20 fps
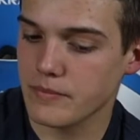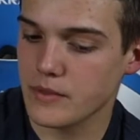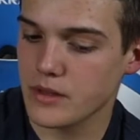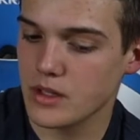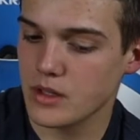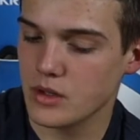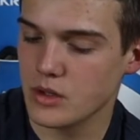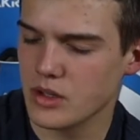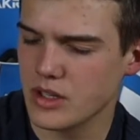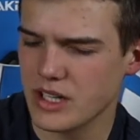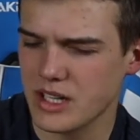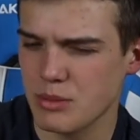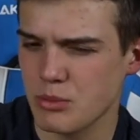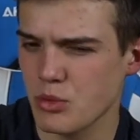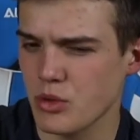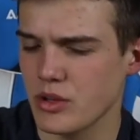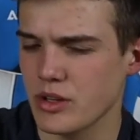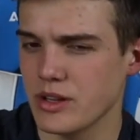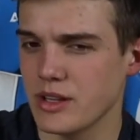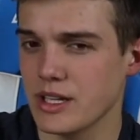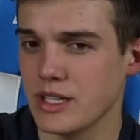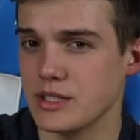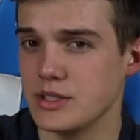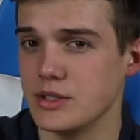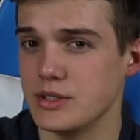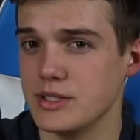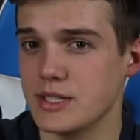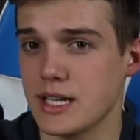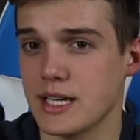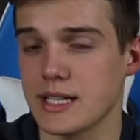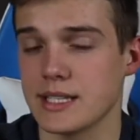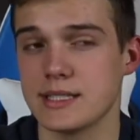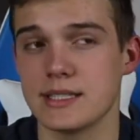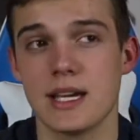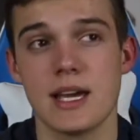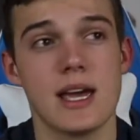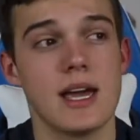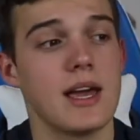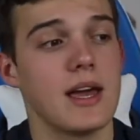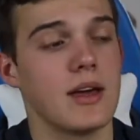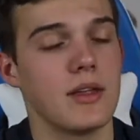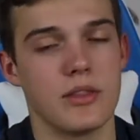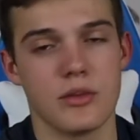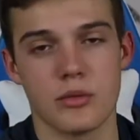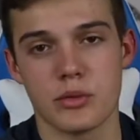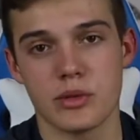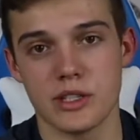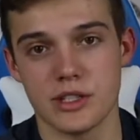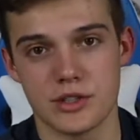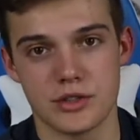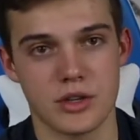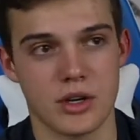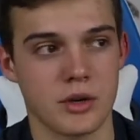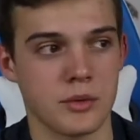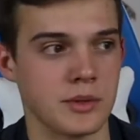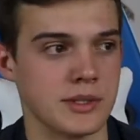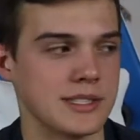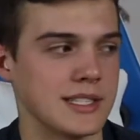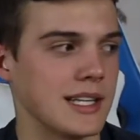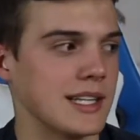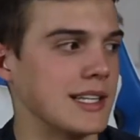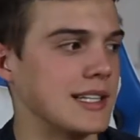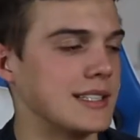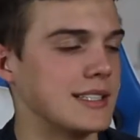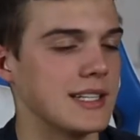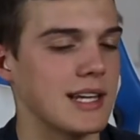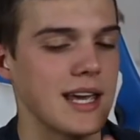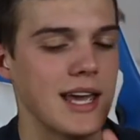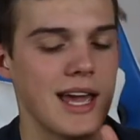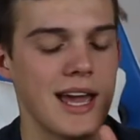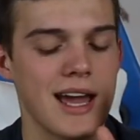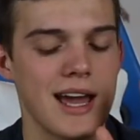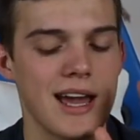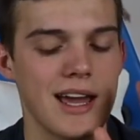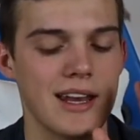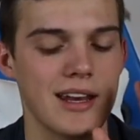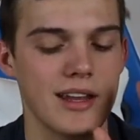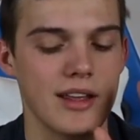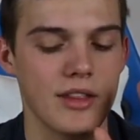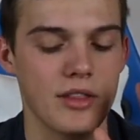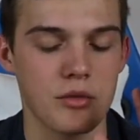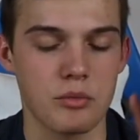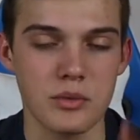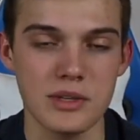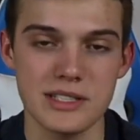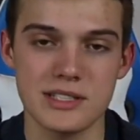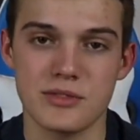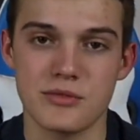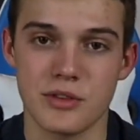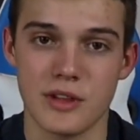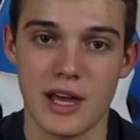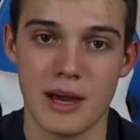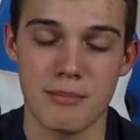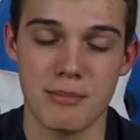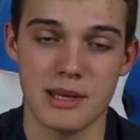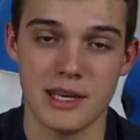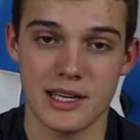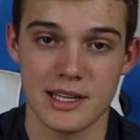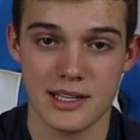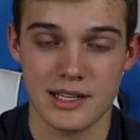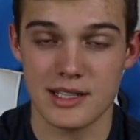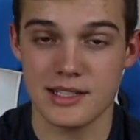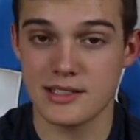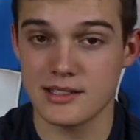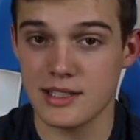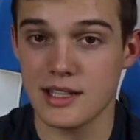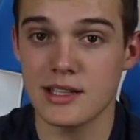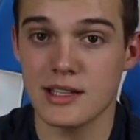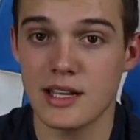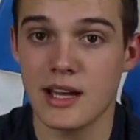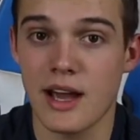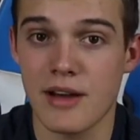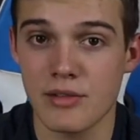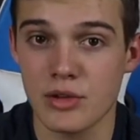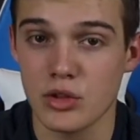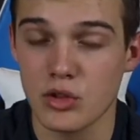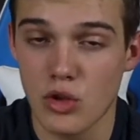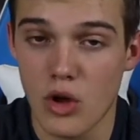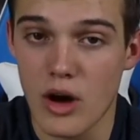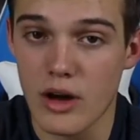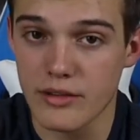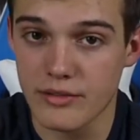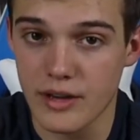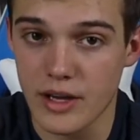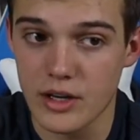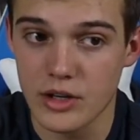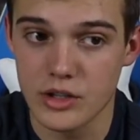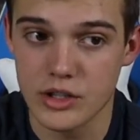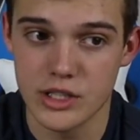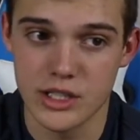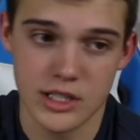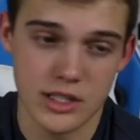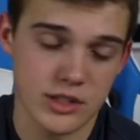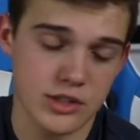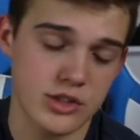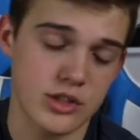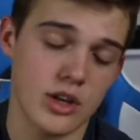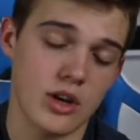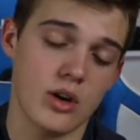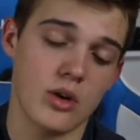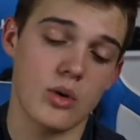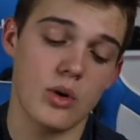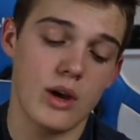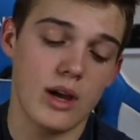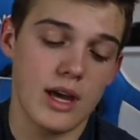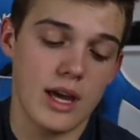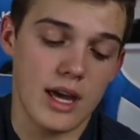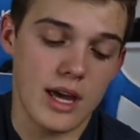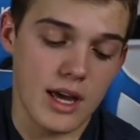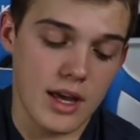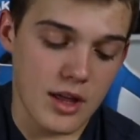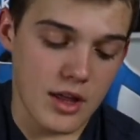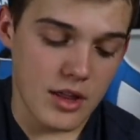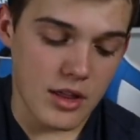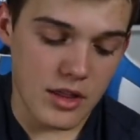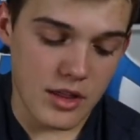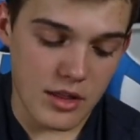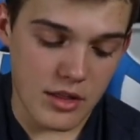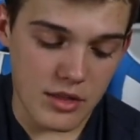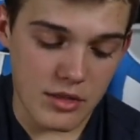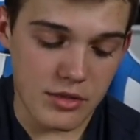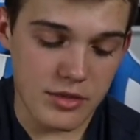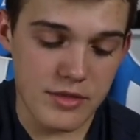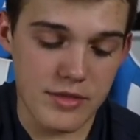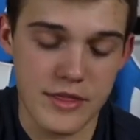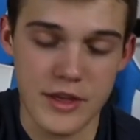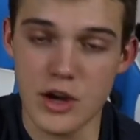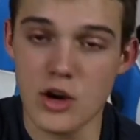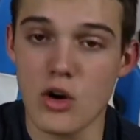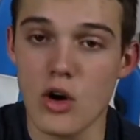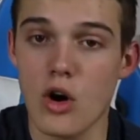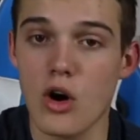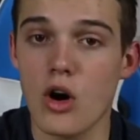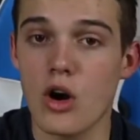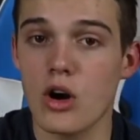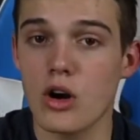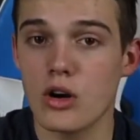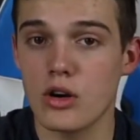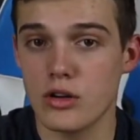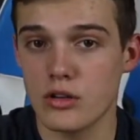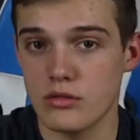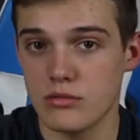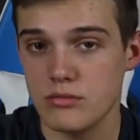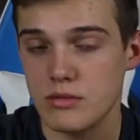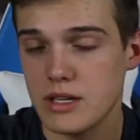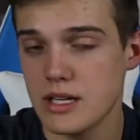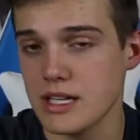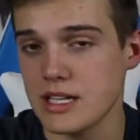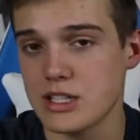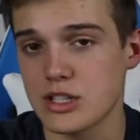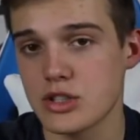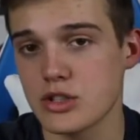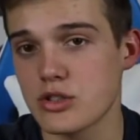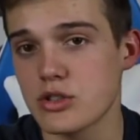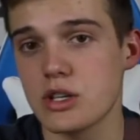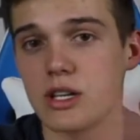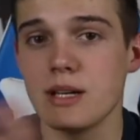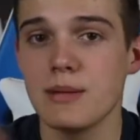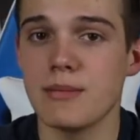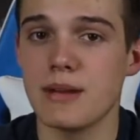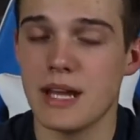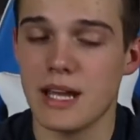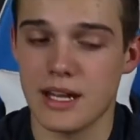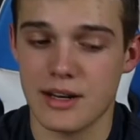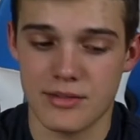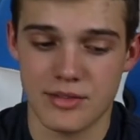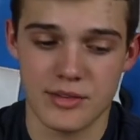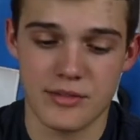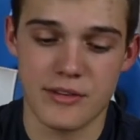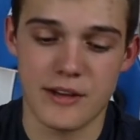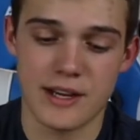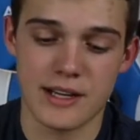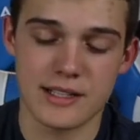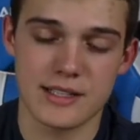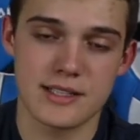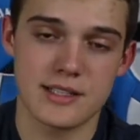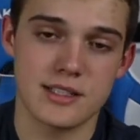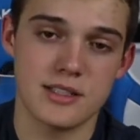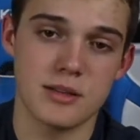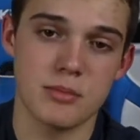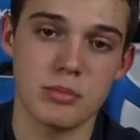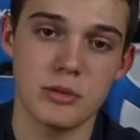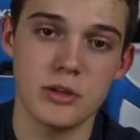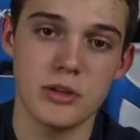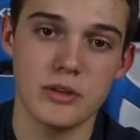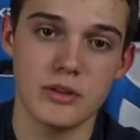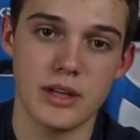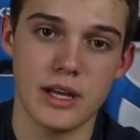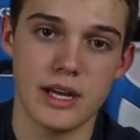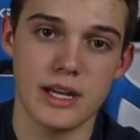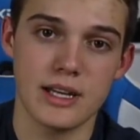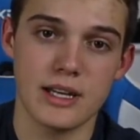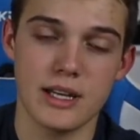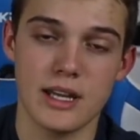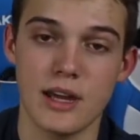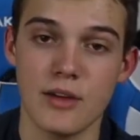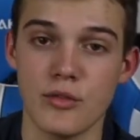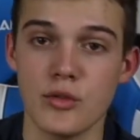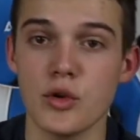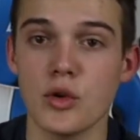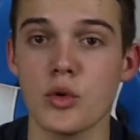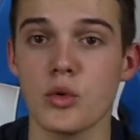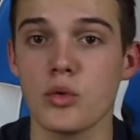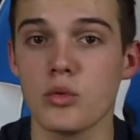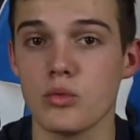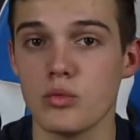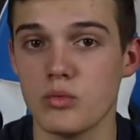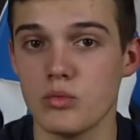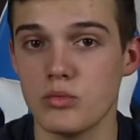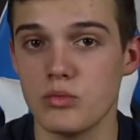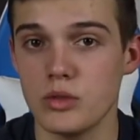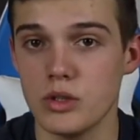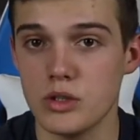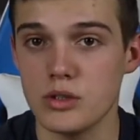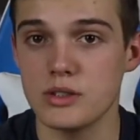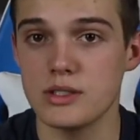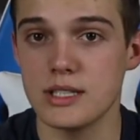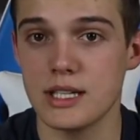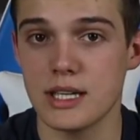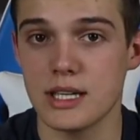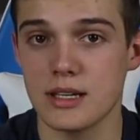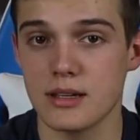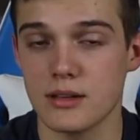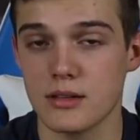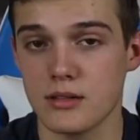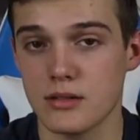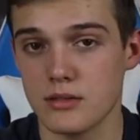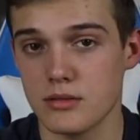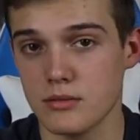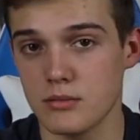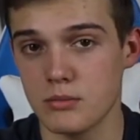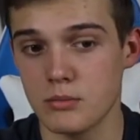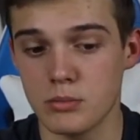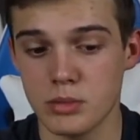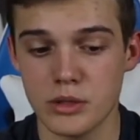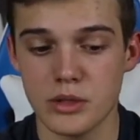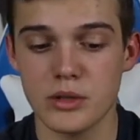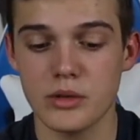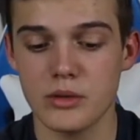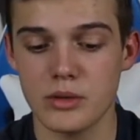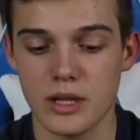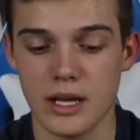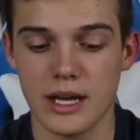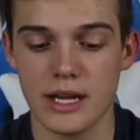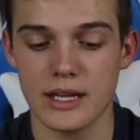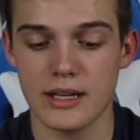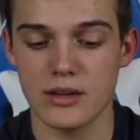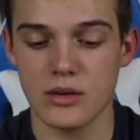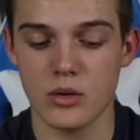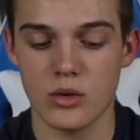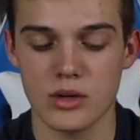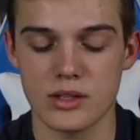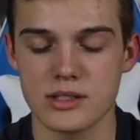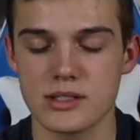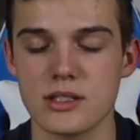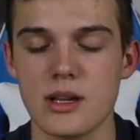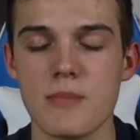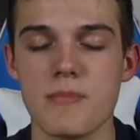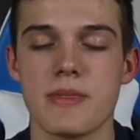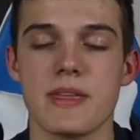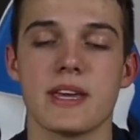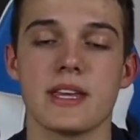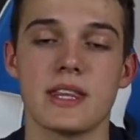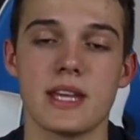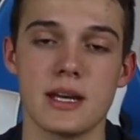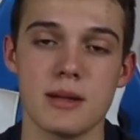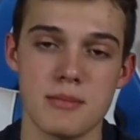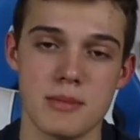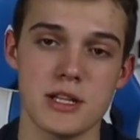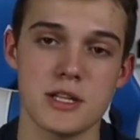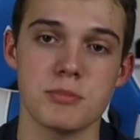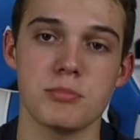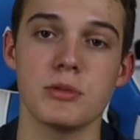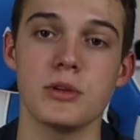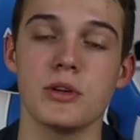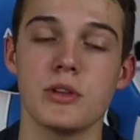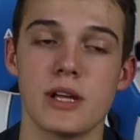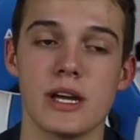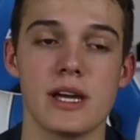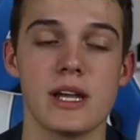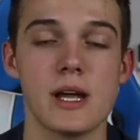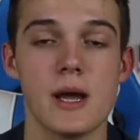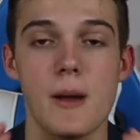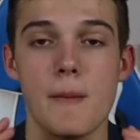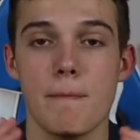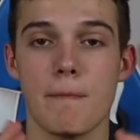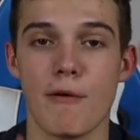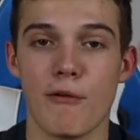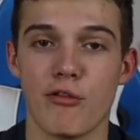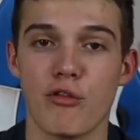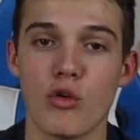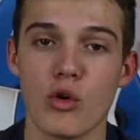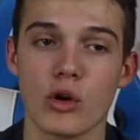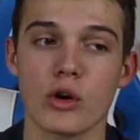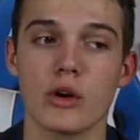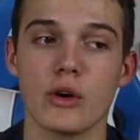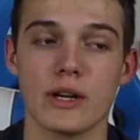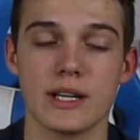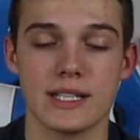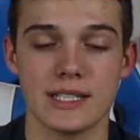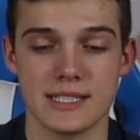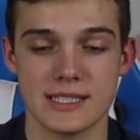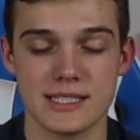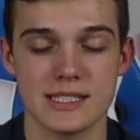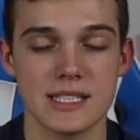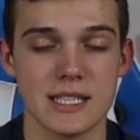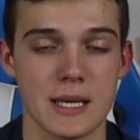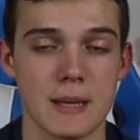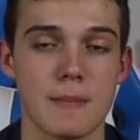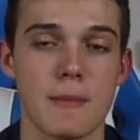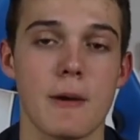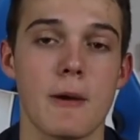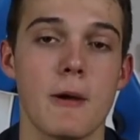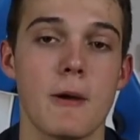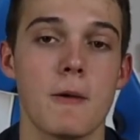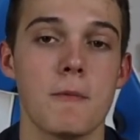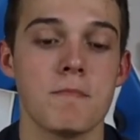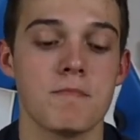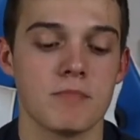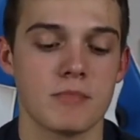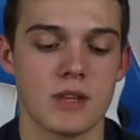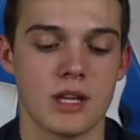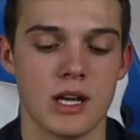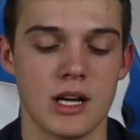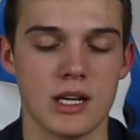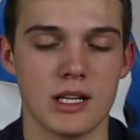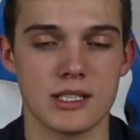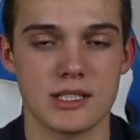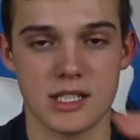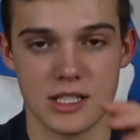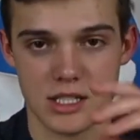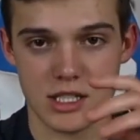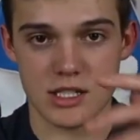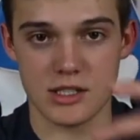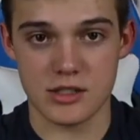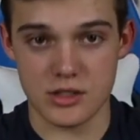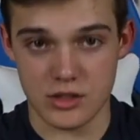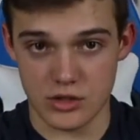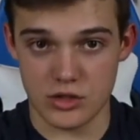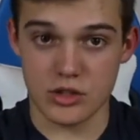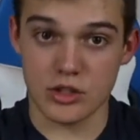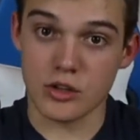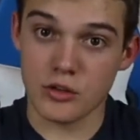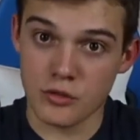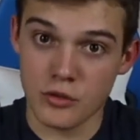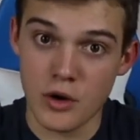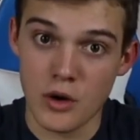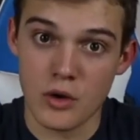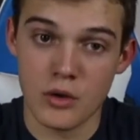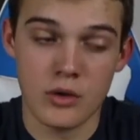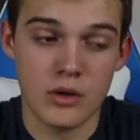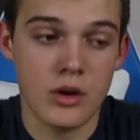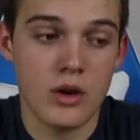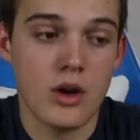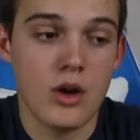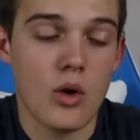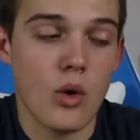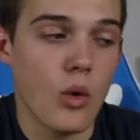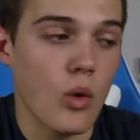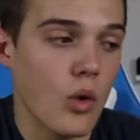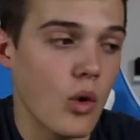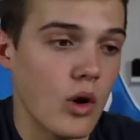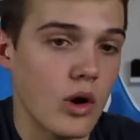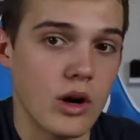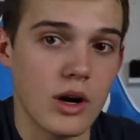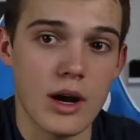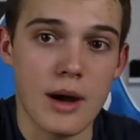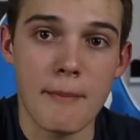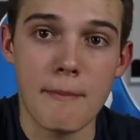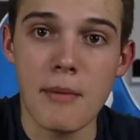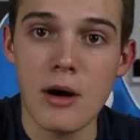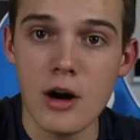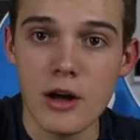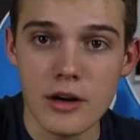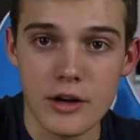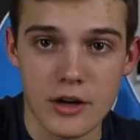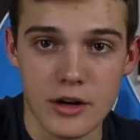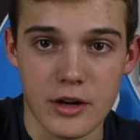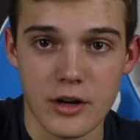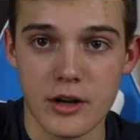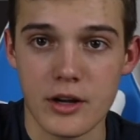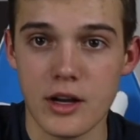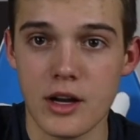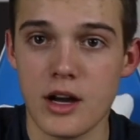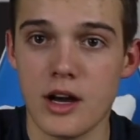Or any more than like 2 seconds, the really strong ones at least. And the reason for that being is that they have a lot of energy. So there are extreme negative effects to blue light if you're using blue light or something that emits blue light before going to sleep, such as using your phone or a monitor.